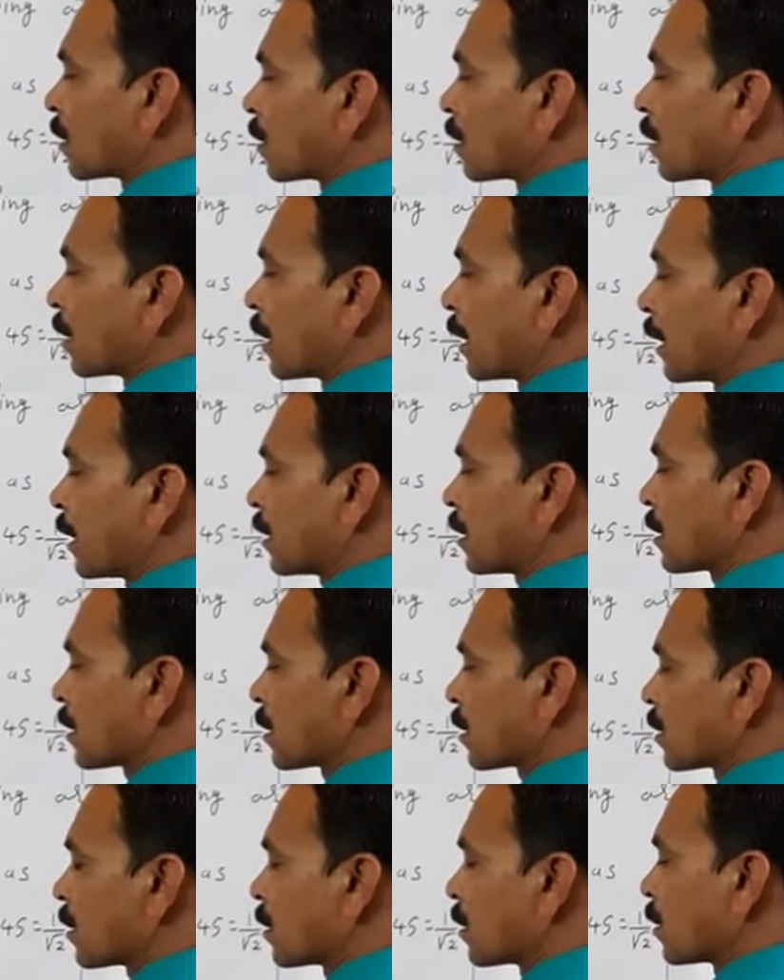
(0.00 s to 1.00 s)

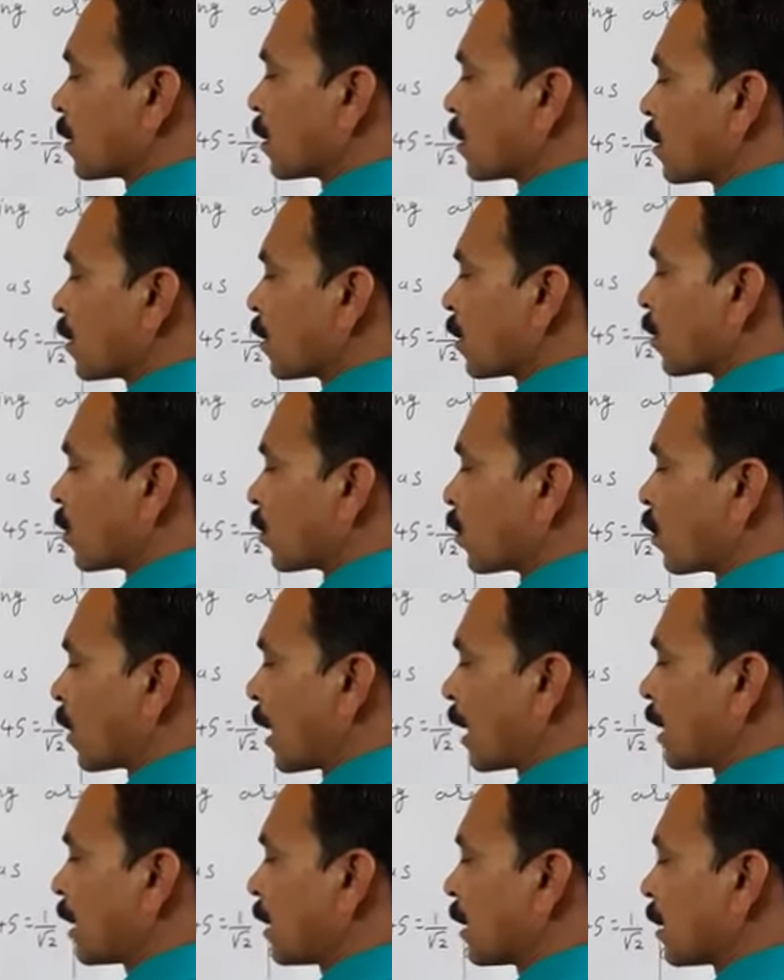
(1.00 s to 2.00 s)
hence
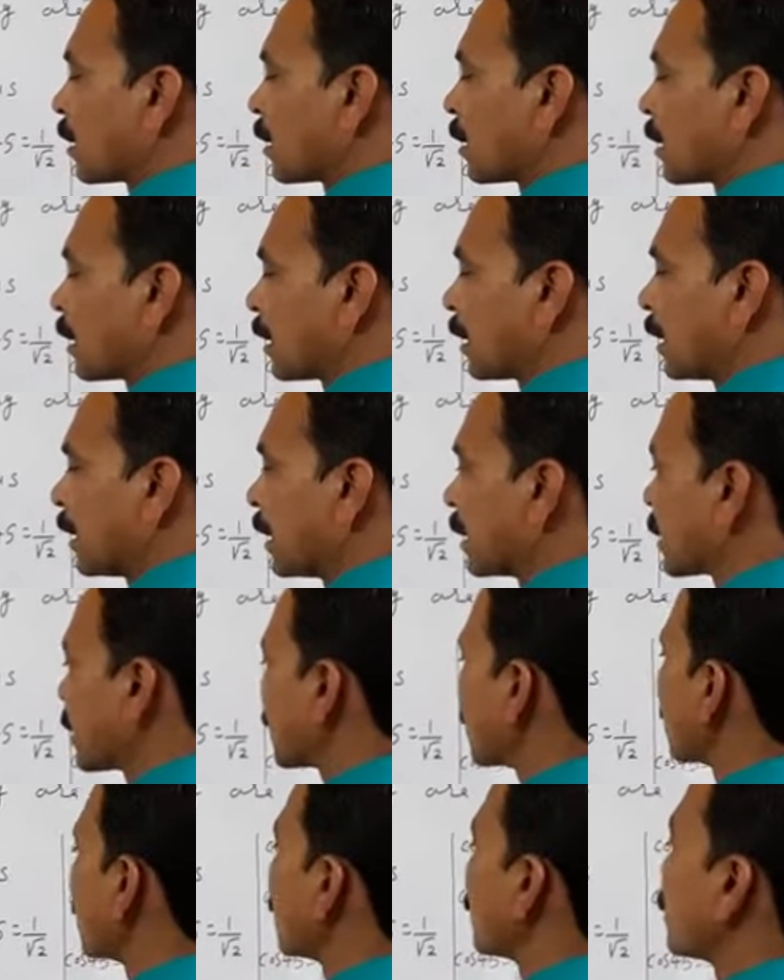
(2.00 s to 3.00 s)
1
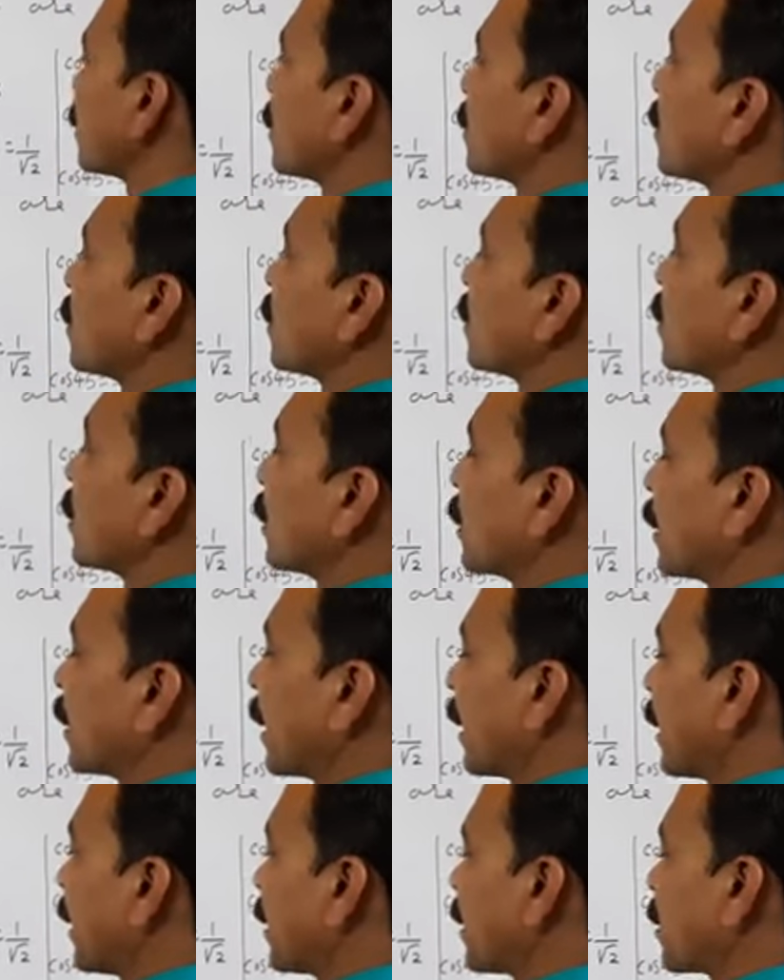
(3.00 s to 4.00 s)
is
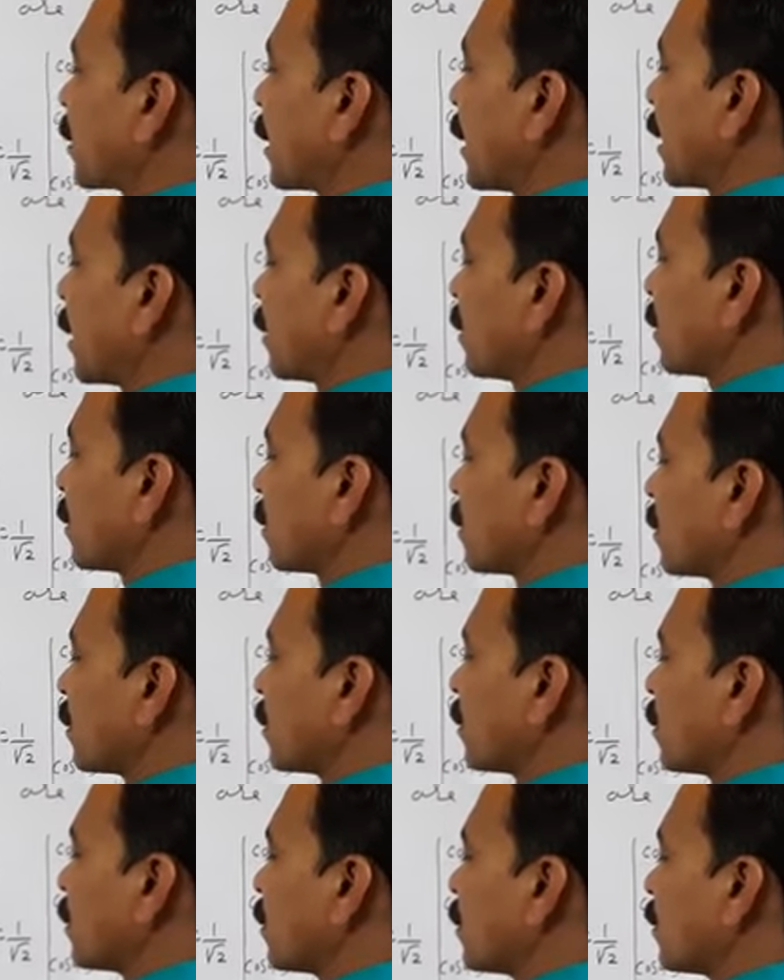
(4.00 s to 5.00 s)
greater than
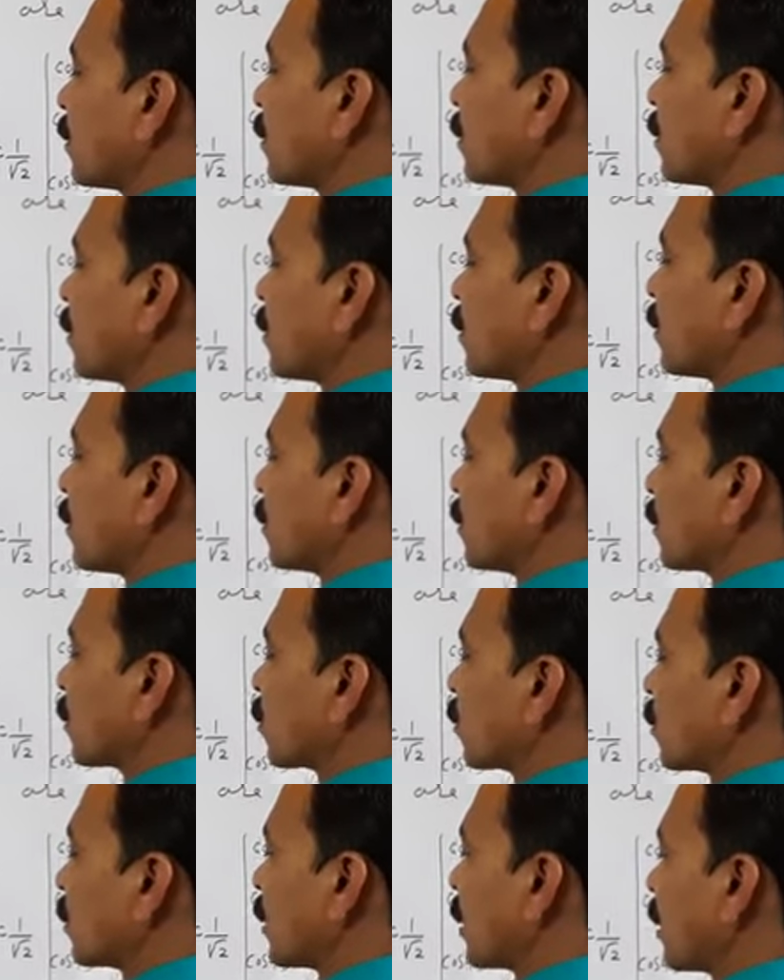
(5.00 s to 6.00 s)

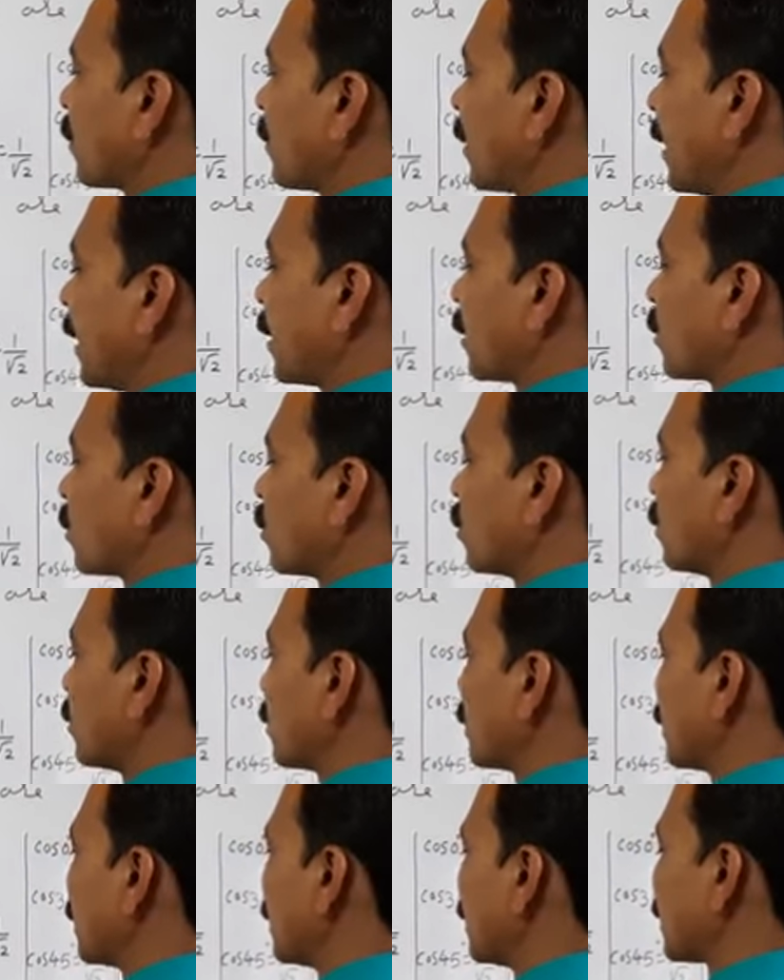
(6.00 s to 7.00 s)
root 3 by
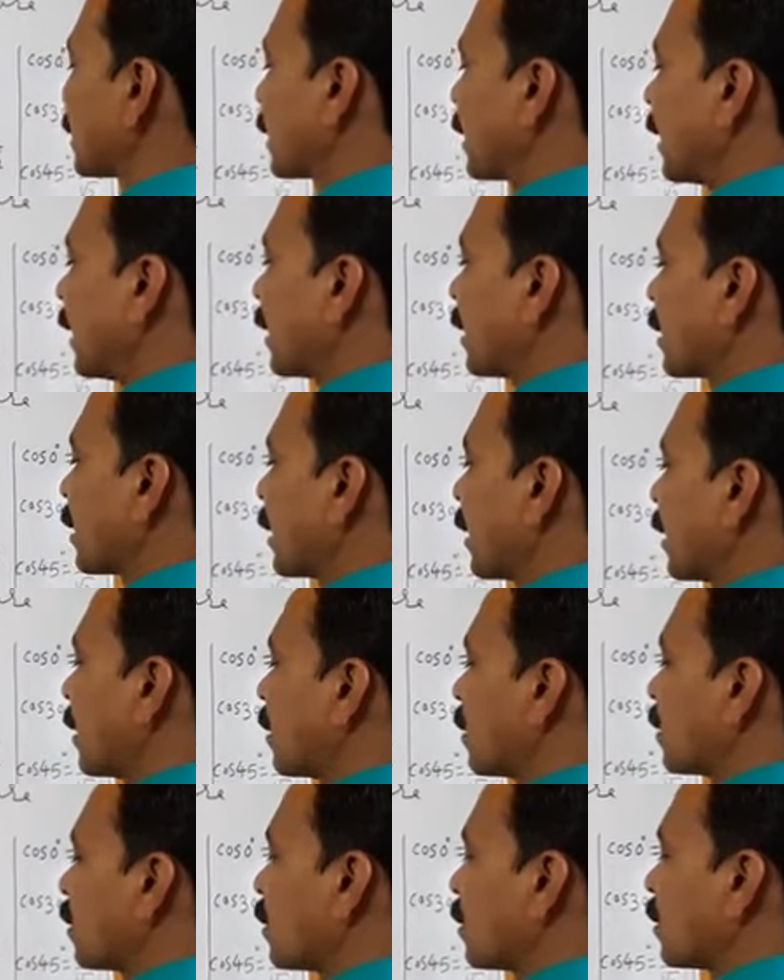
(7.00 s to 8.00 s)
2 is greater
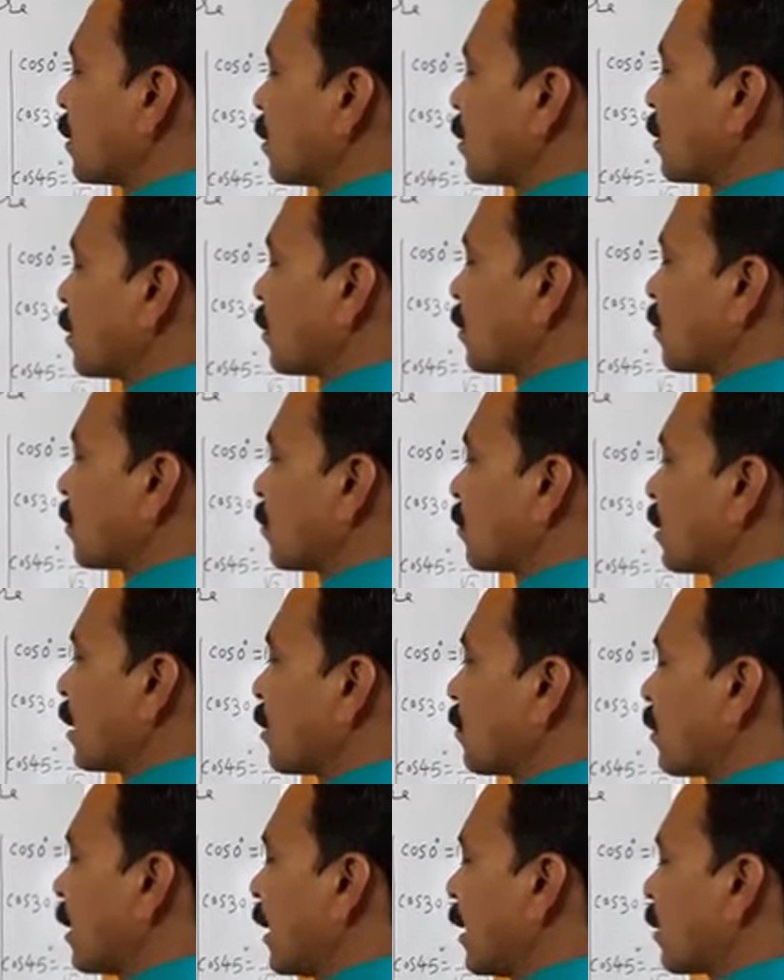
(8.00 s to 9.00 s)
than
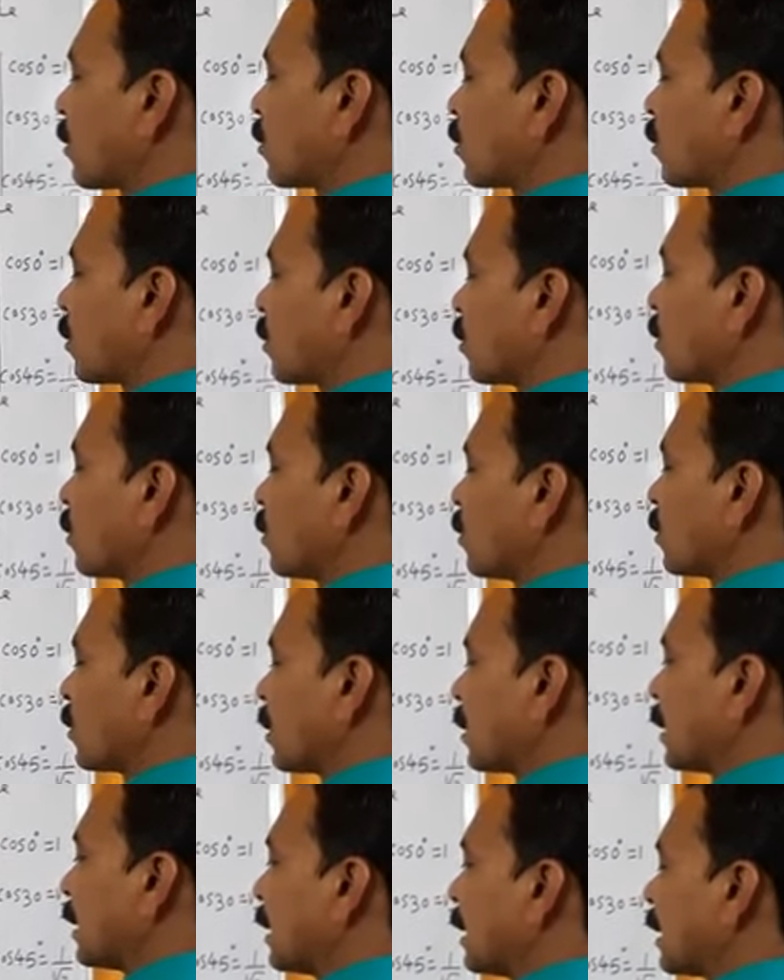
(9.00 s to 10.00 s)
1 by root
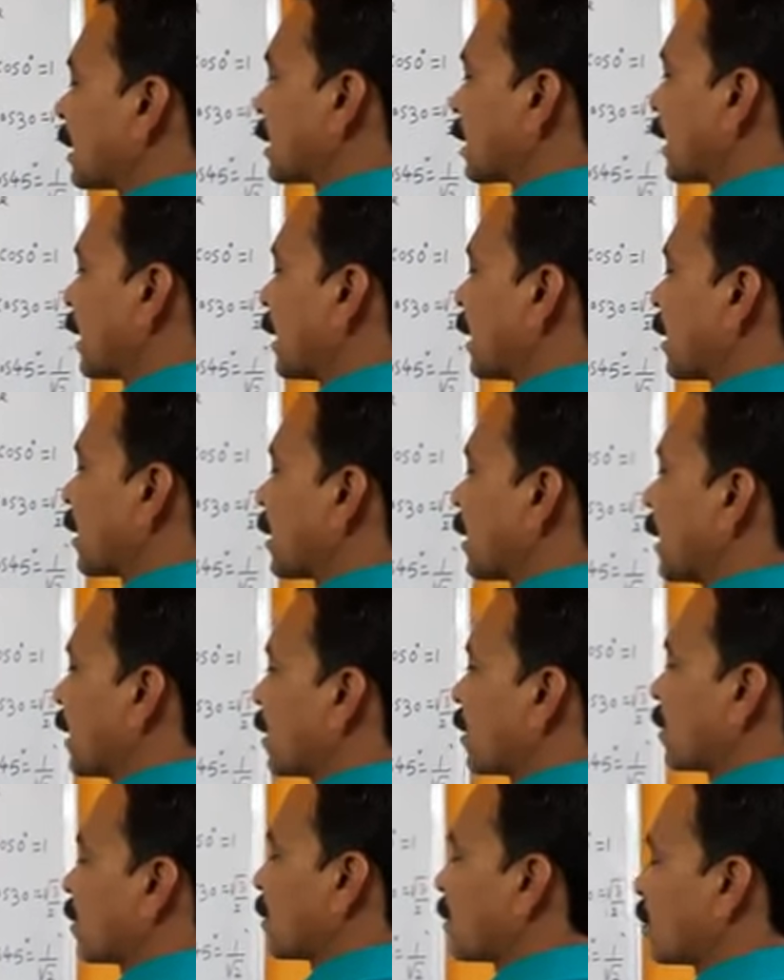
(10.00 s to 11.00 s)
2 is greater
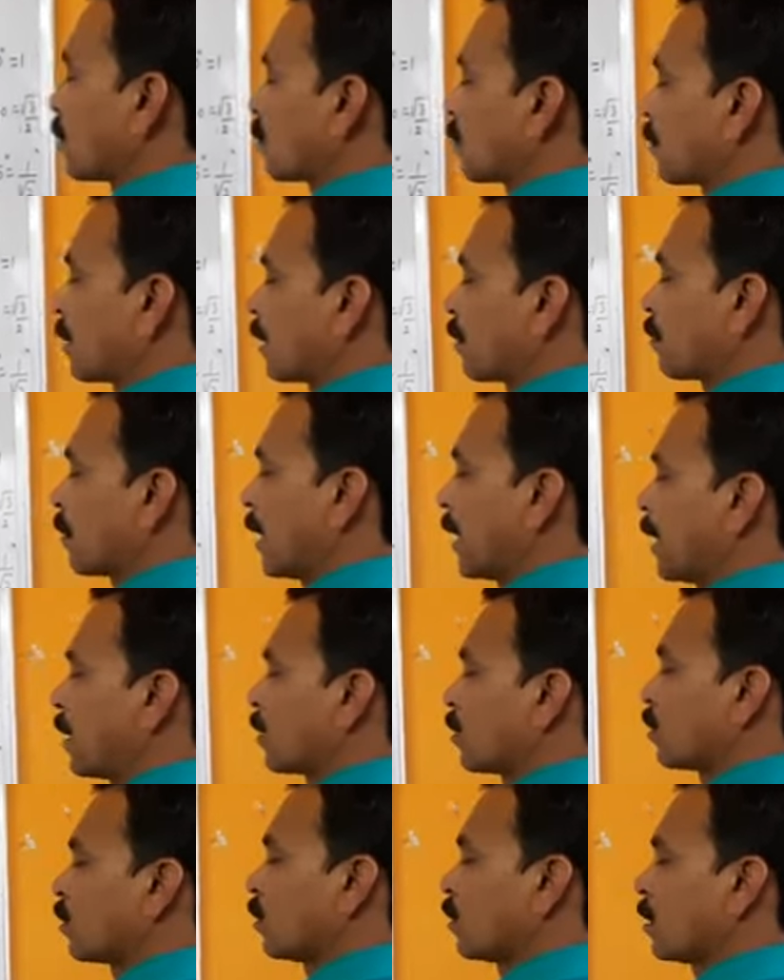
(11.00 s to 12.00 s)
than 1
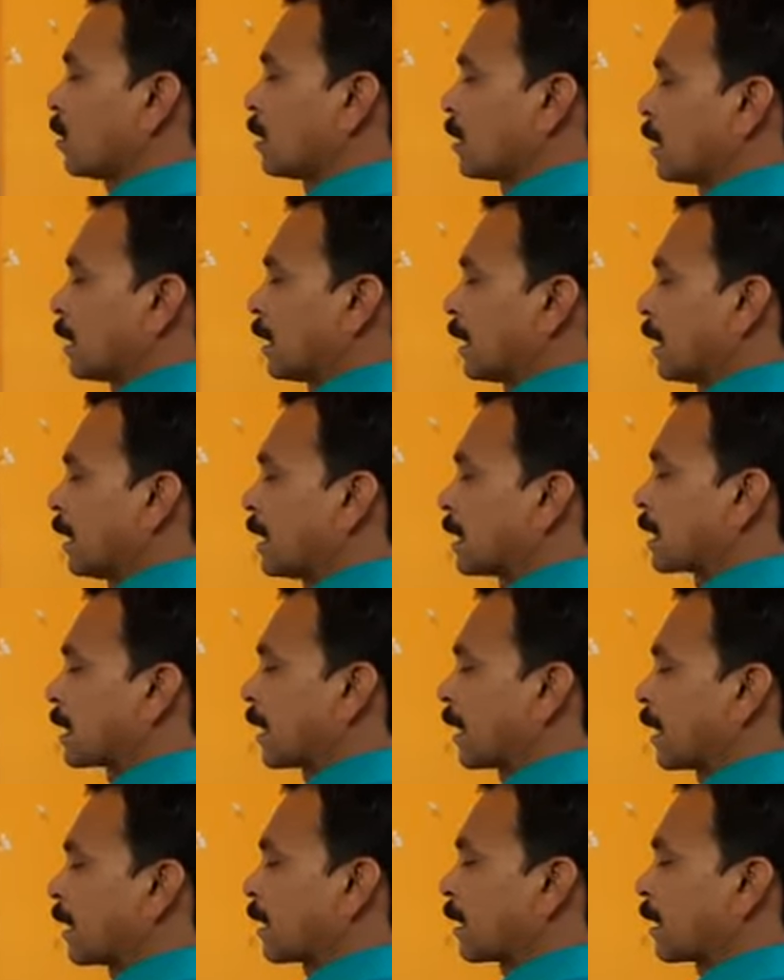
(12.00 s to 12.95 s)
by 2 is greater